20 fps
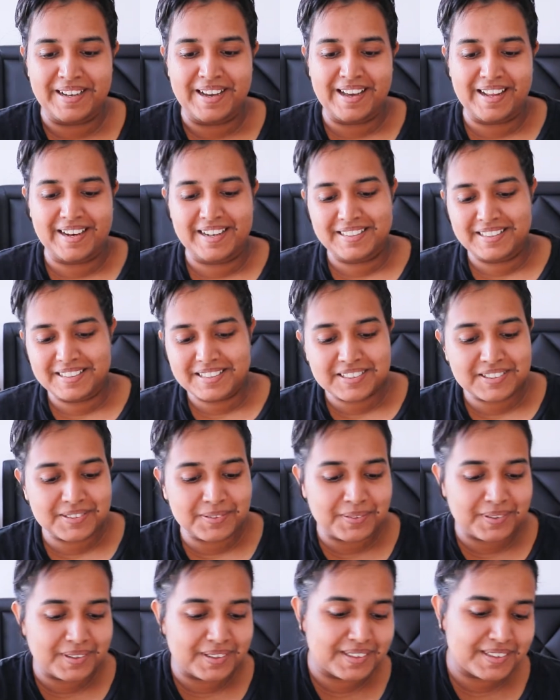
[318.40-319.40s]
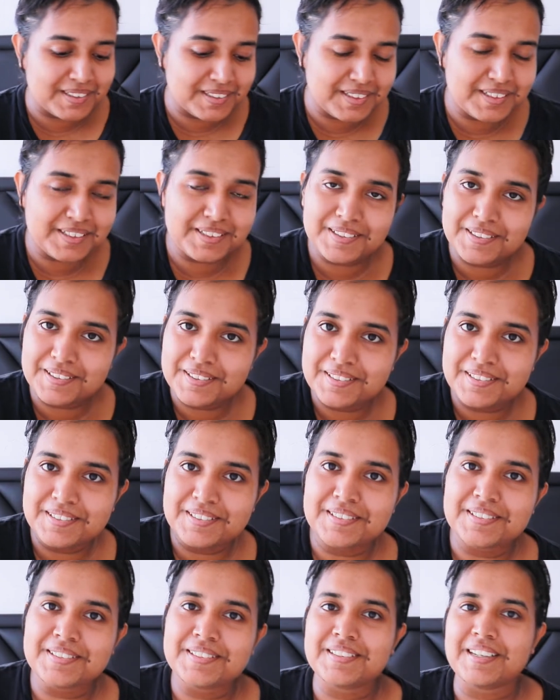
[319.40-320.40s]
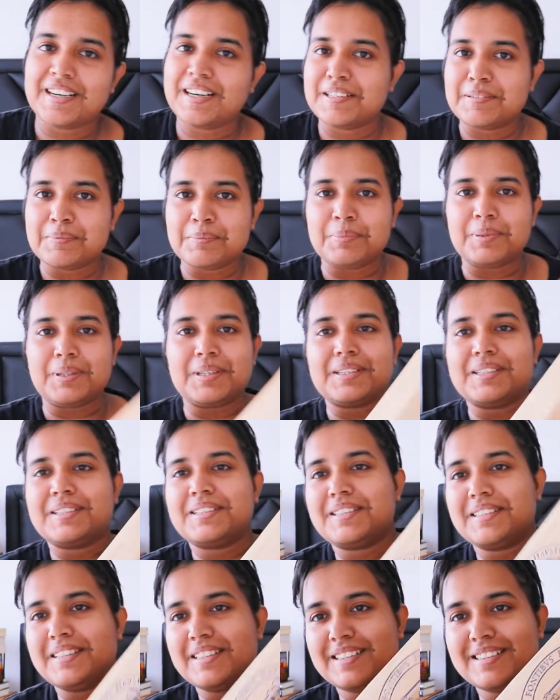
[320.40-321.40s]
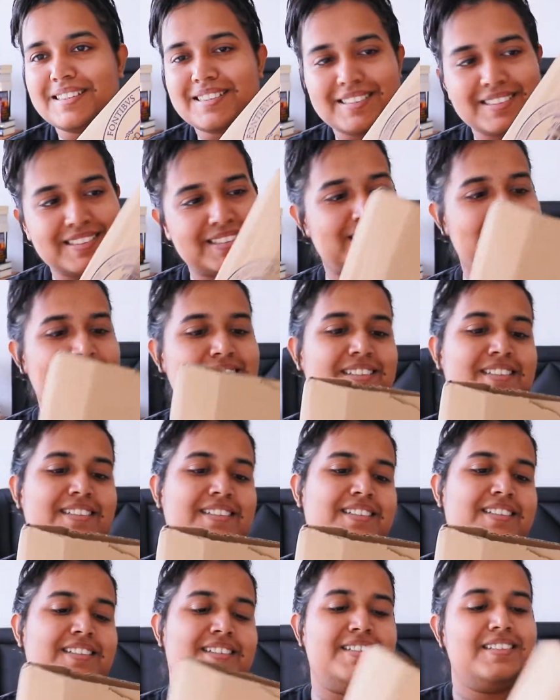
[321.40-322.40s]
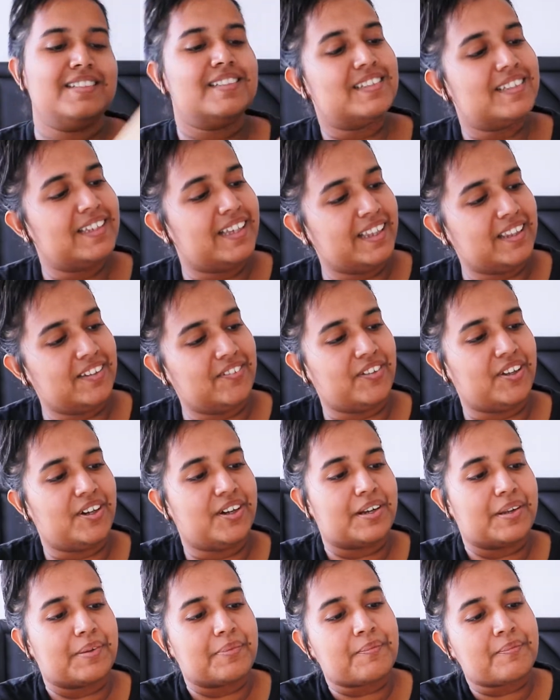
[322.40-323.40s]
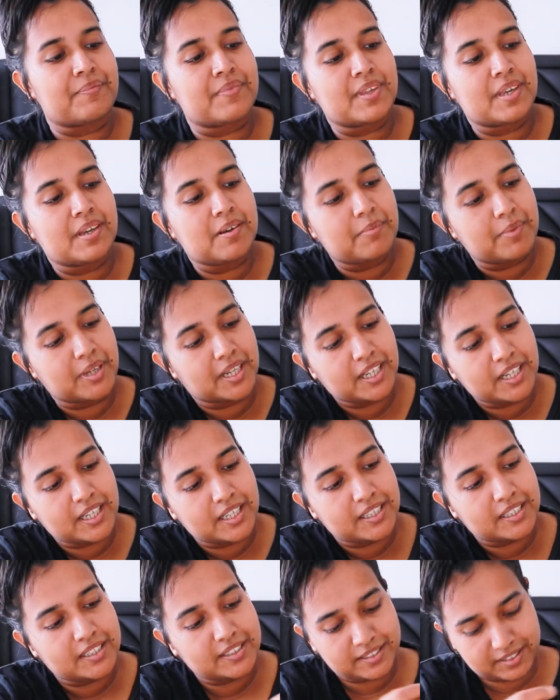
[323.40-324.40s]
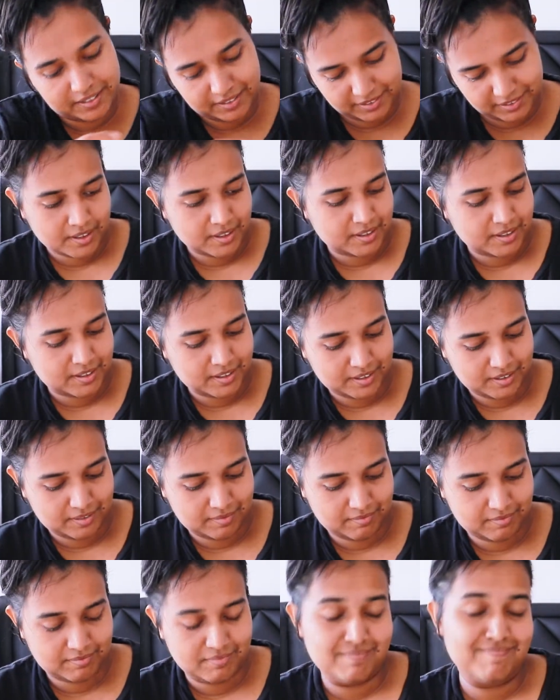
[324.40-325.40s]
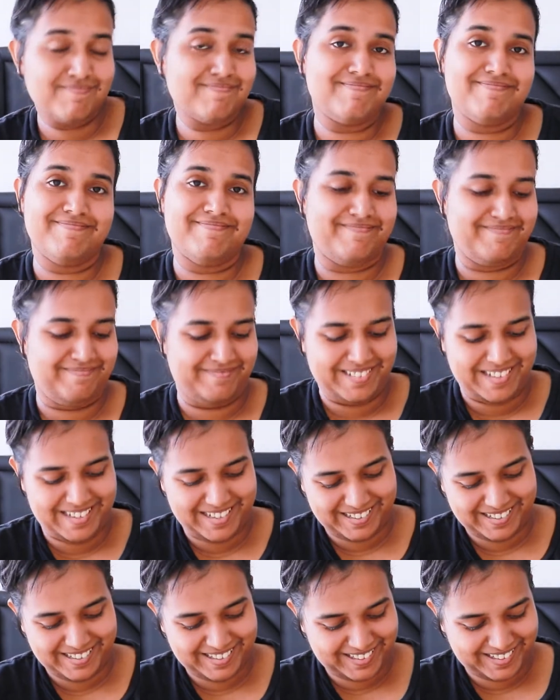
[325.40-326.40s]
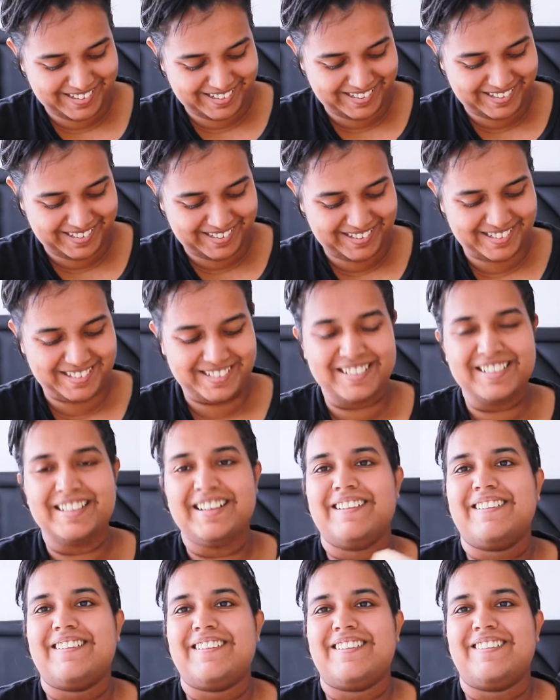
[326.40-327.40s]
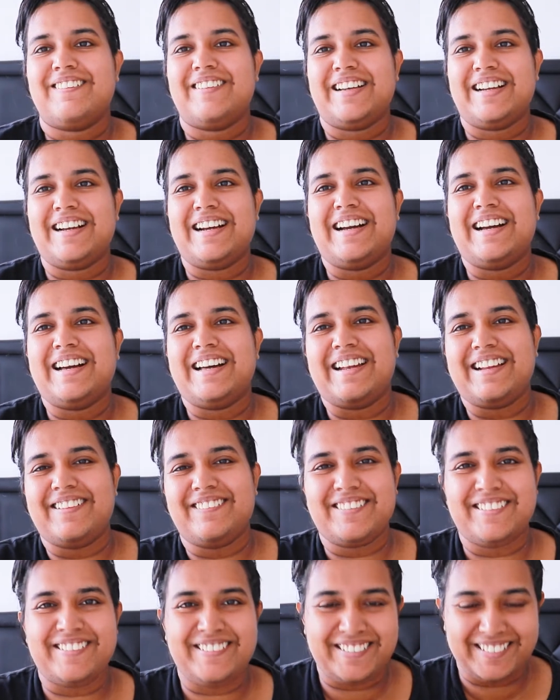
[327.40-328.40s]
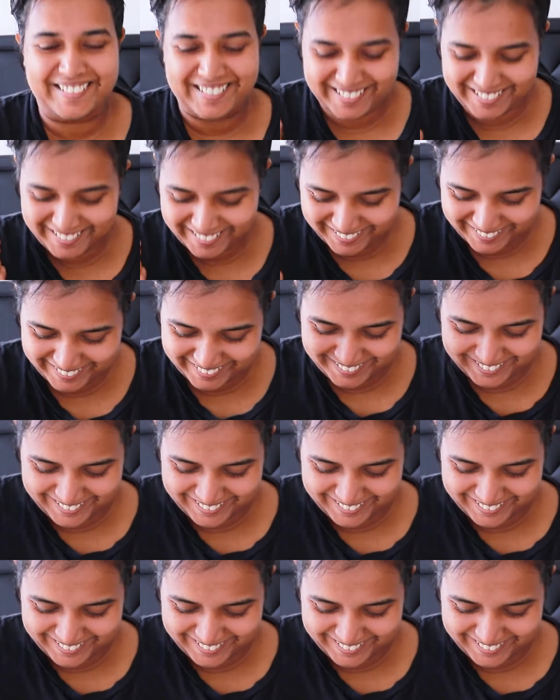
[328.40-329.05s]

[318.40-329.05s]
and I just wanted to unbox this in the vlog because I just, oh no, I was like, look at it.